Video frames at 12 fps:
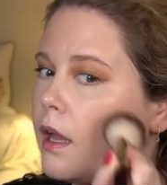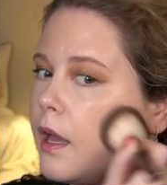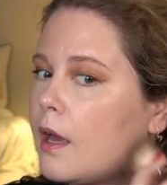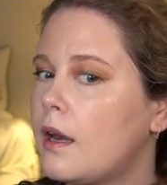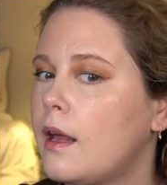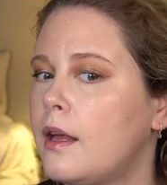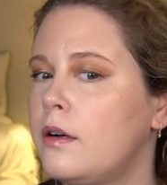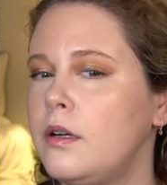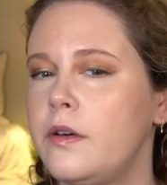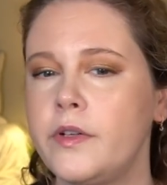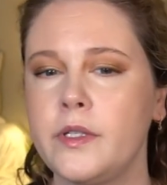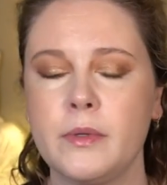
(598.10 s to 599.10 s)
And I don't
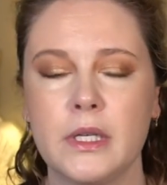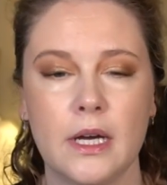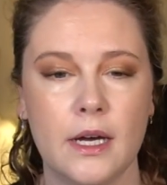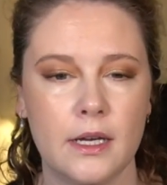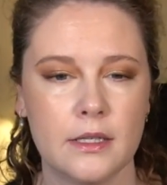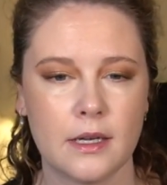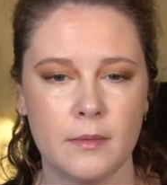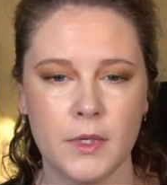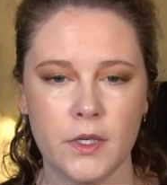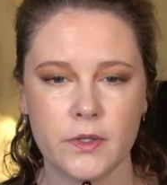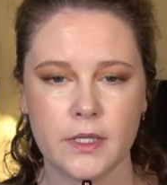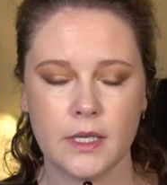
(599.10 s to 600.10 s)
know if it's because I'm
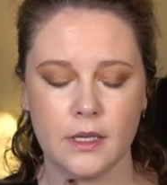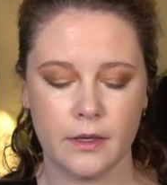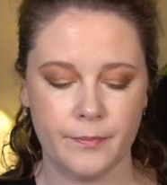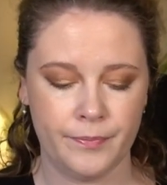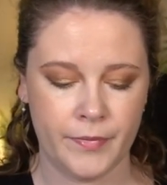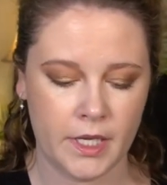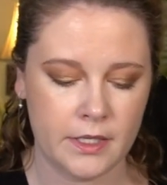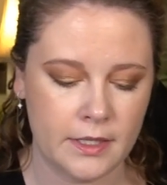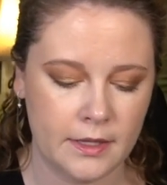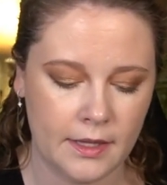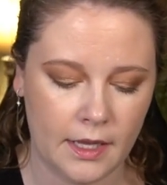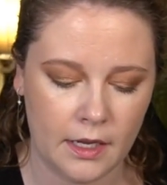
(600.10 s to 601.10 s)
using a
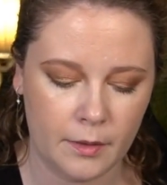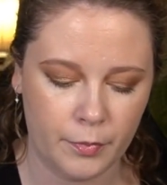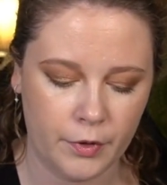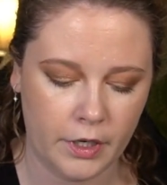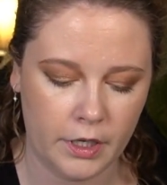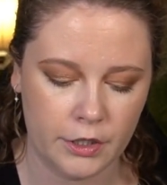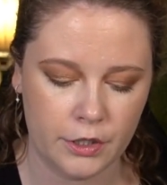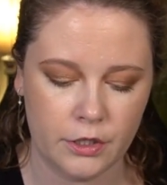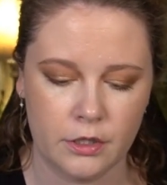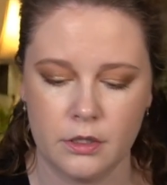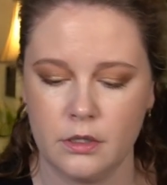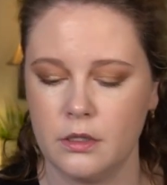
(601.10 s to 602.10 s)
synthetic
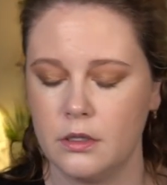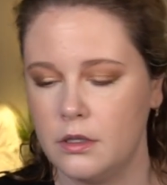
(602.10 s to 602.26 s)
brush.